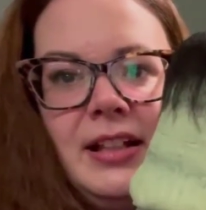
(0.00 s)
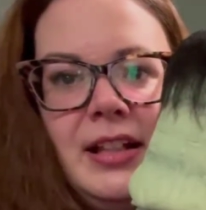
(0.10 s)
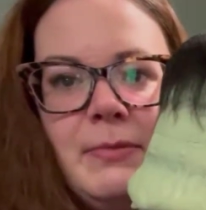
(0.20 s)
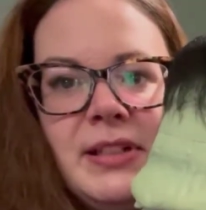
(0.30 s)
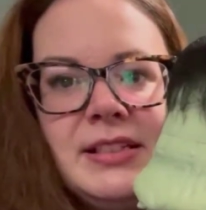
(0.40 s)

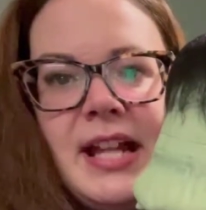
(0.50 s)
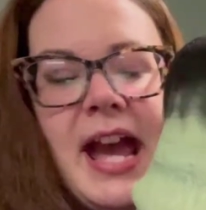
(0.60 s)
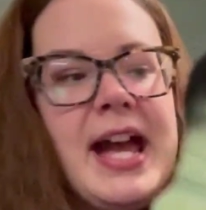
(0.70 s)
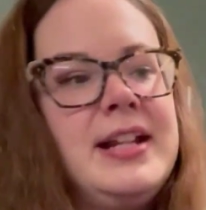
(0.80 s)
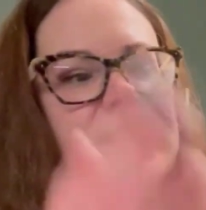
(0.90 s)
He must have
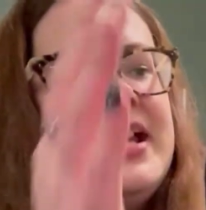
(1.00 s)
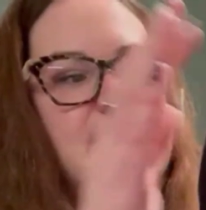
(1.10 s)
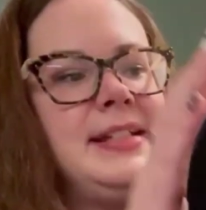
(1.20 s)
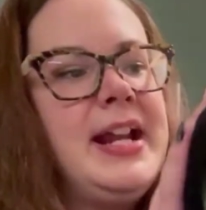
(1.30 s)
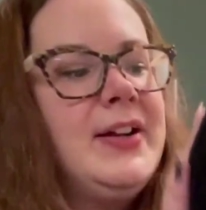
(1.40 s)
had a
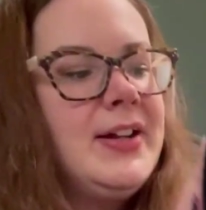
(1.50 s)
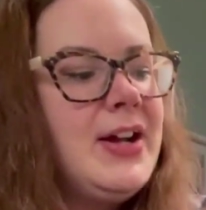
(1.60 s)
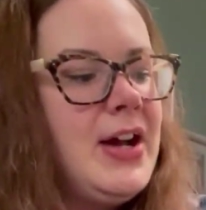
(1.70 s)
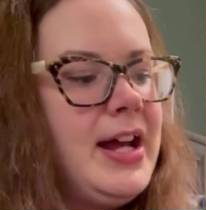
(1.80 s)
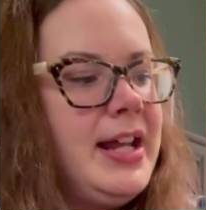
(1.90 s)
nice
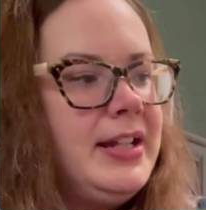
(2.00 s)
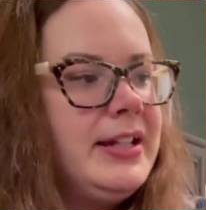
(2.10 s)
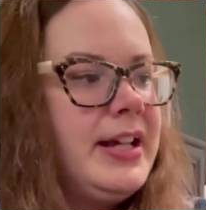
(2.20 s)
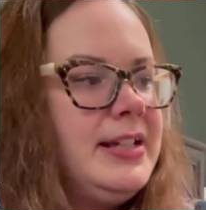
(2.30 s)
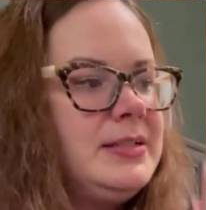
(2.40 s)
haircut,
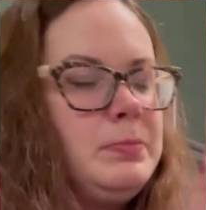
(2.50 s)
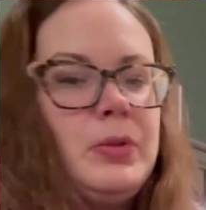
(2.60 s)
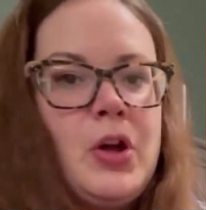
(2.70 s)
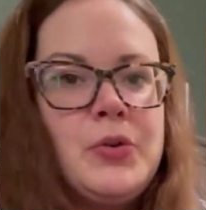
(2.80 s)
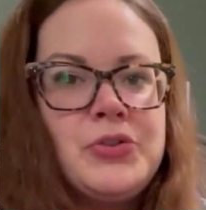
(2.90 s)
a nice
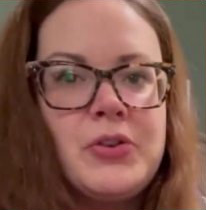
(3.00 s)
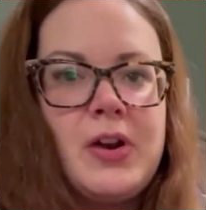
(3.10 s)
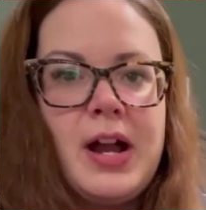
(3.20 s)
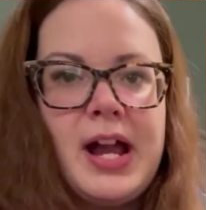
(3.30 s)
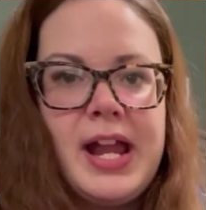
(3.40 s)
blow
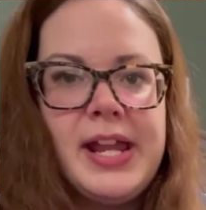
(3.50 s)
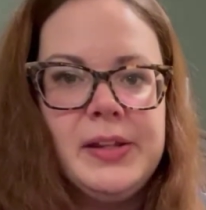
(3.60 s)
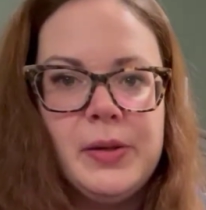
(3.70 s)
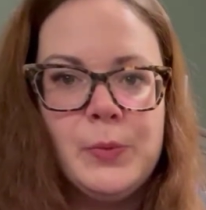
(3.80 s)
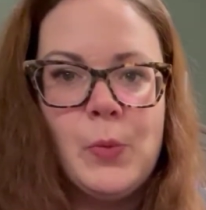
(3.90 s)

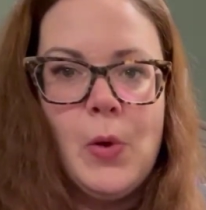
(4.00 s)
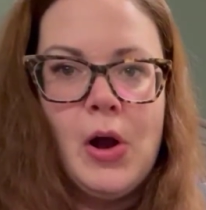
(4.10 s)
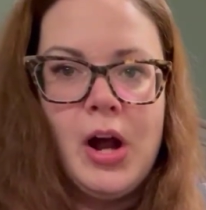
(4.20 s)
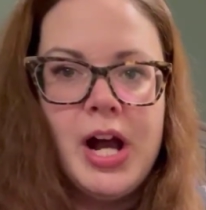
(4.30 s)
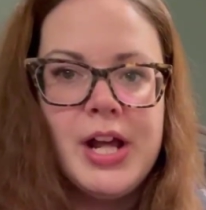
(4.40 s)
dry and
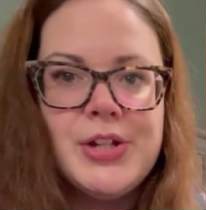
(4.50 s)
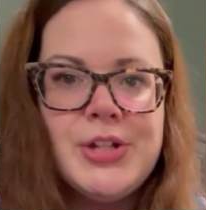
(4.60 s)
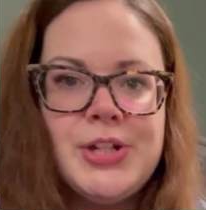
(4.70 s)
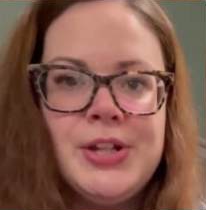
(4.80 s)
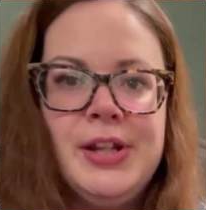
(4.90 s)

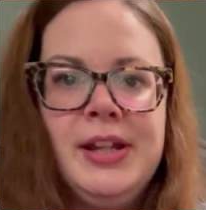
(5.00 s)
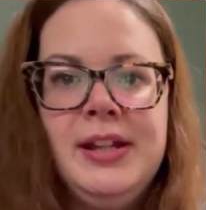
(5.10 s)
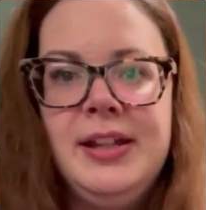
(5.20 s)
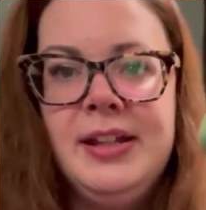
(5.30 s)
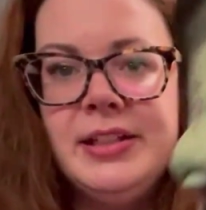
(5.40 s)
wash.
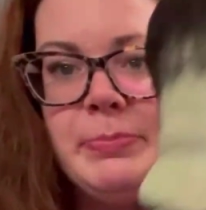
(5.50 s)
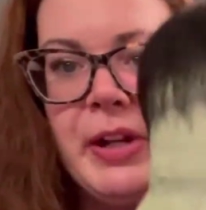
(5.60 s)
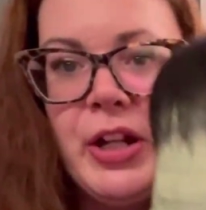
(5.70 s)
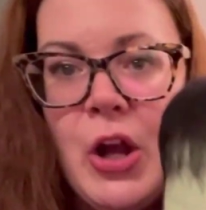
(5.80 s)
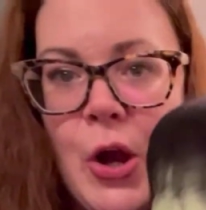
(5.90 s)
It's
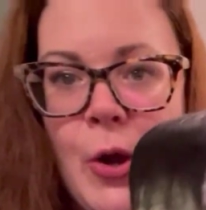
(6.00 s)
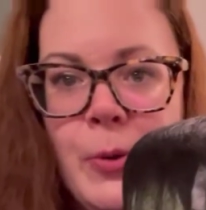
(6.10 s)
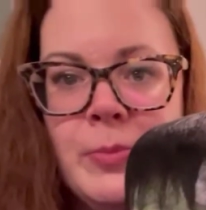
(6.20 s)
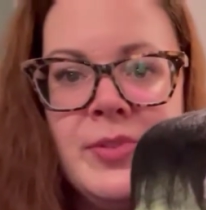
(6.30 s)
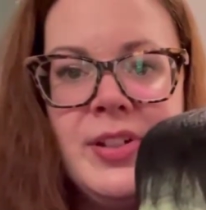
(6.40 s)
been
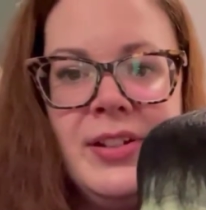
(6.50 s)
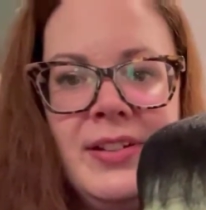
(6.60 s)
combed.